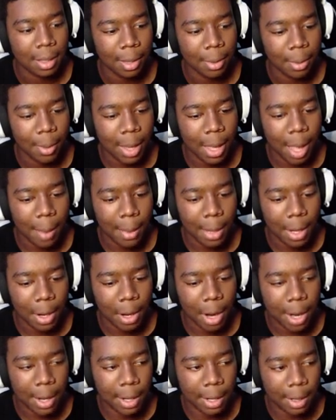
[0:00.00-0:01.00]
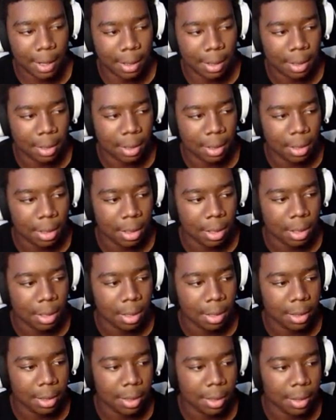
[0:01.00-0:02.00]
Wait, how many are hiding?
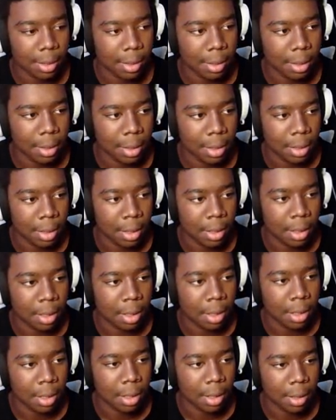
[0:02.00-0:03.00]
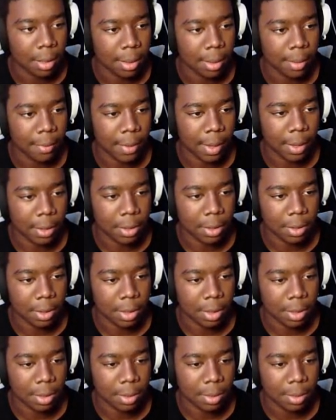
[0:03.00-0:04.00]
I found you
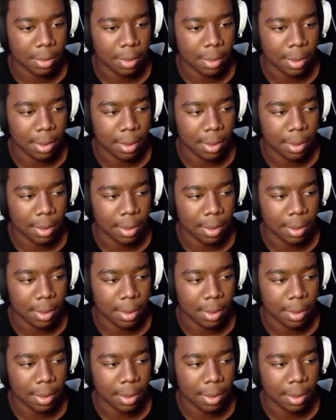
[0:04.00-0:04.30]
too.